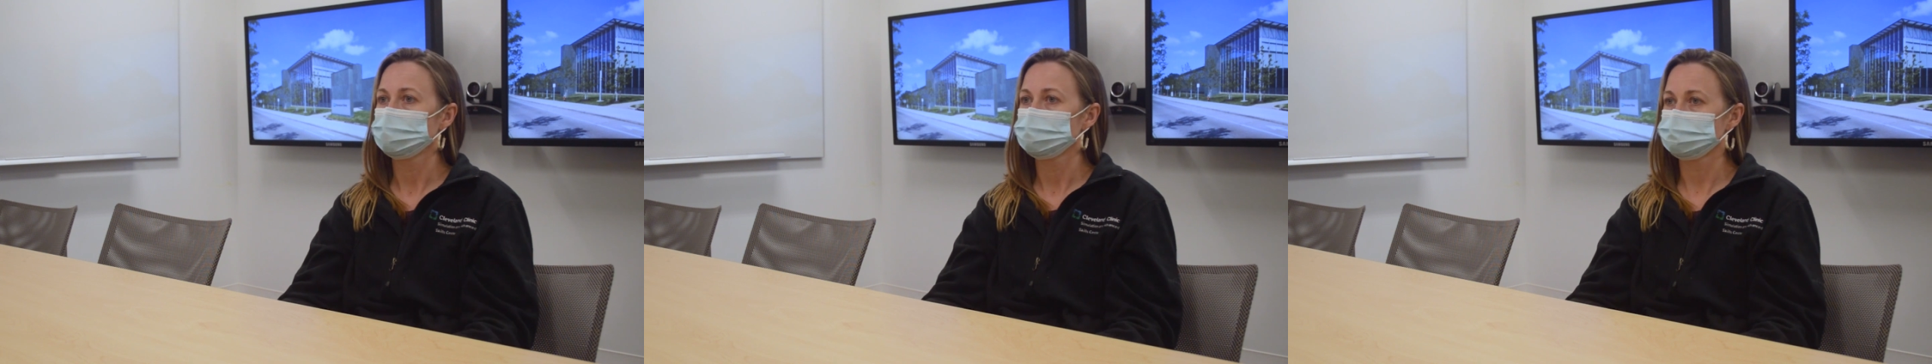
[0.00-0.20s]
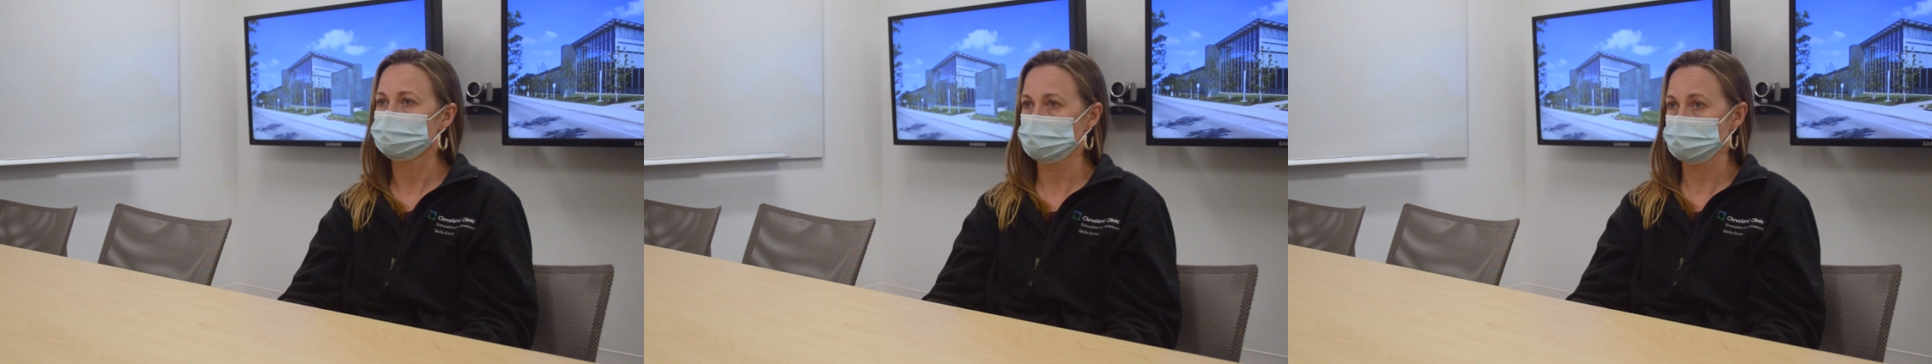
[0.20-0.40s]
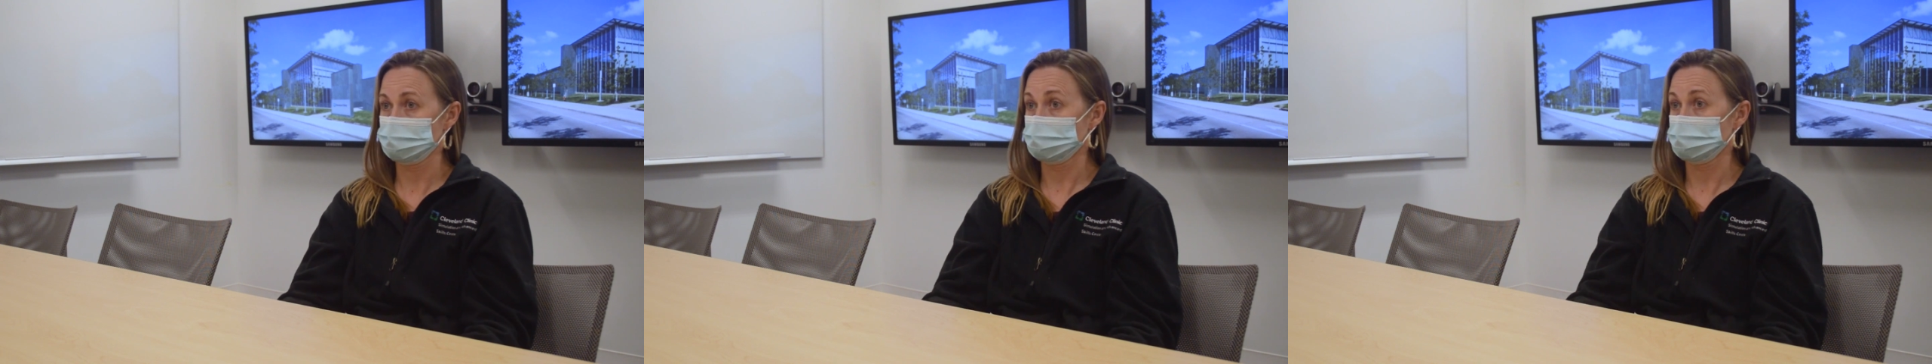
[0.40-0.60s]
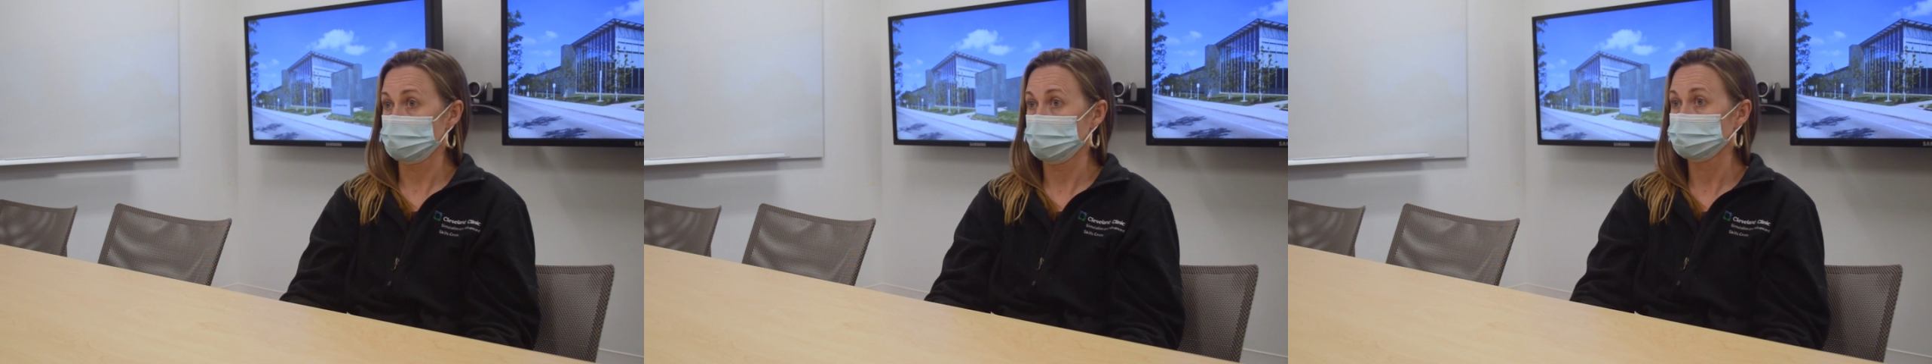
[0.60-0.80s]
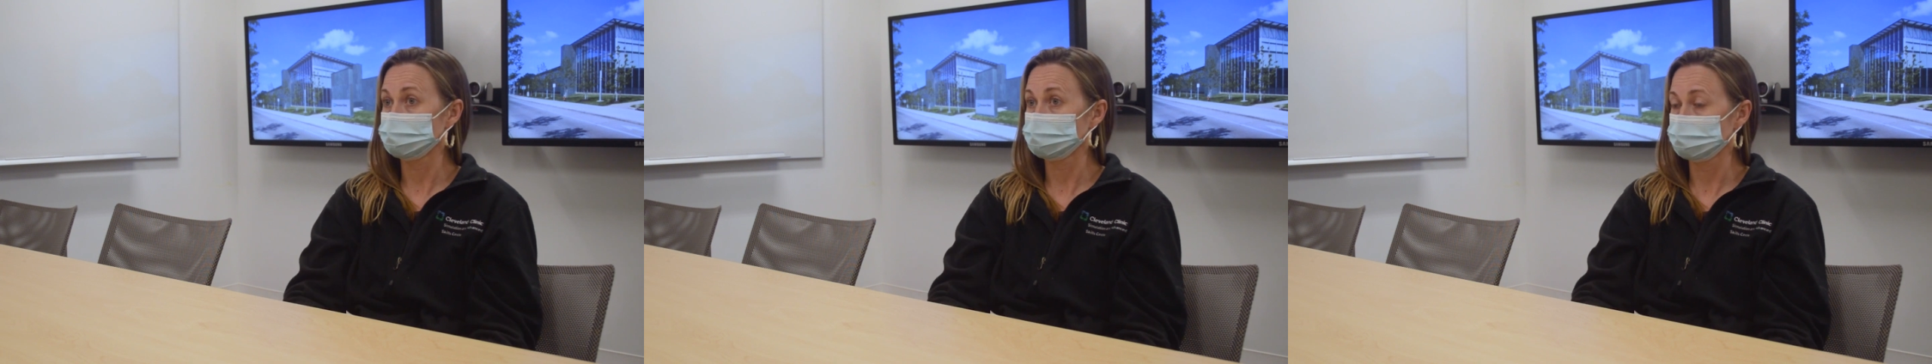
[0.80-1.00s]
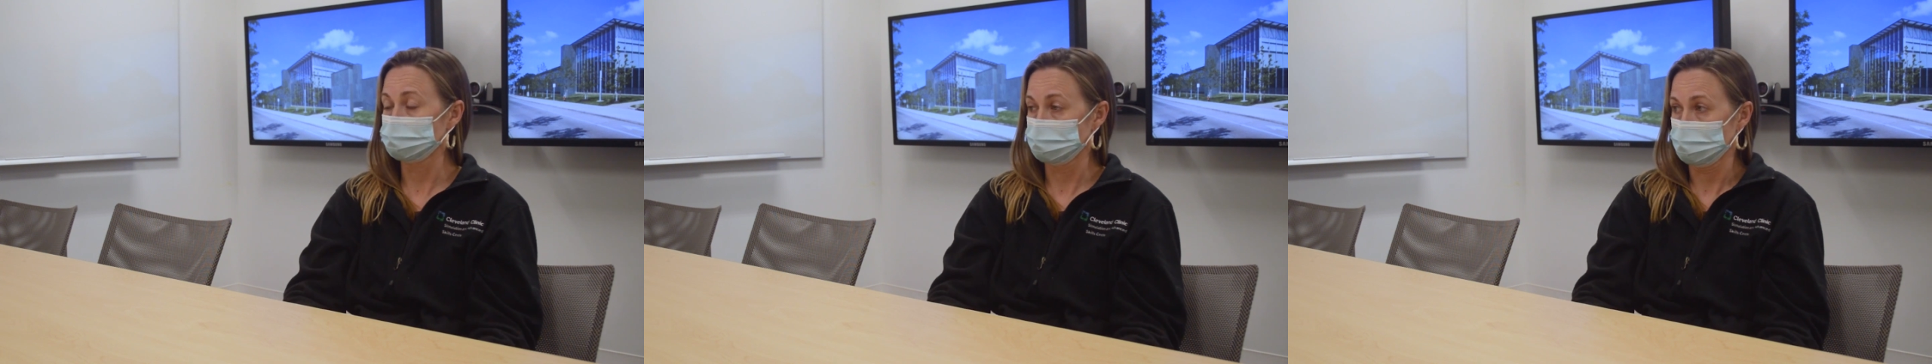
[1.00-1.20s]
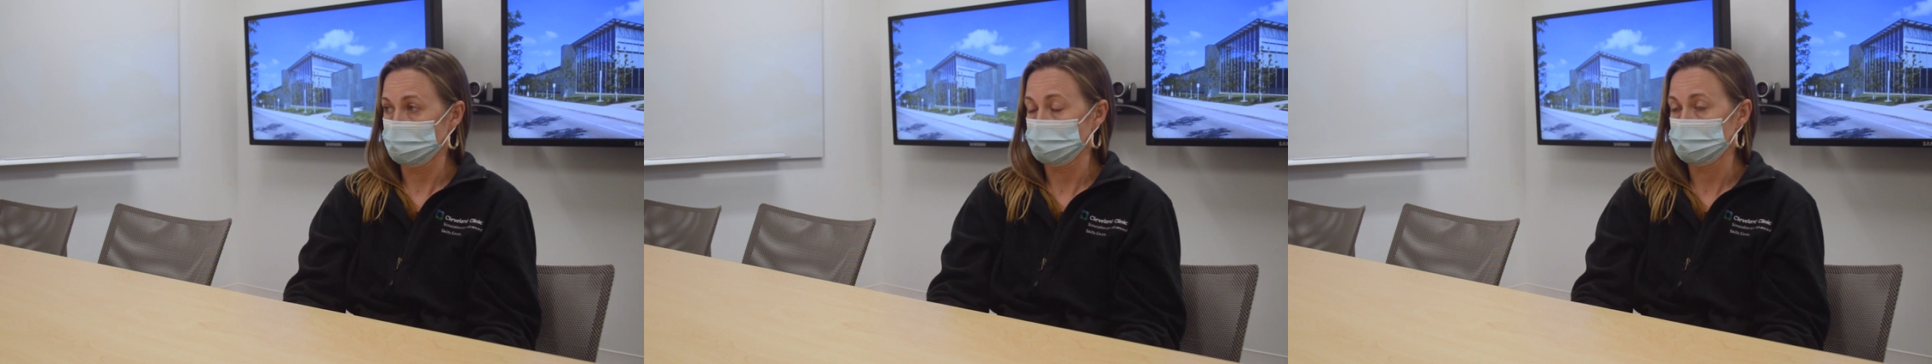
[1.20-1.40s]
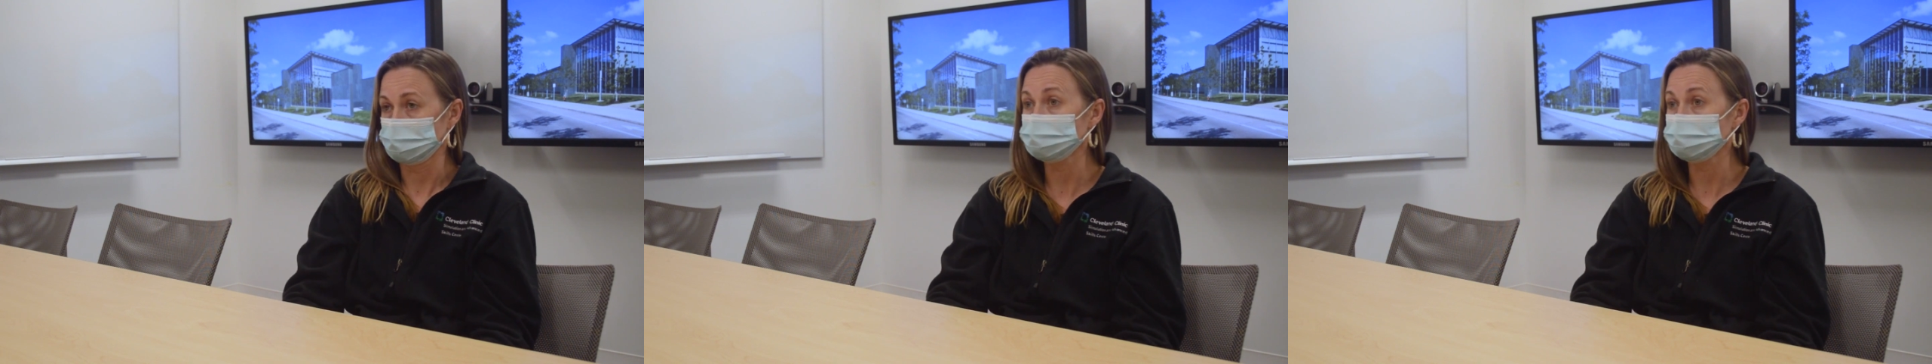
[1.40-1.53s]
for a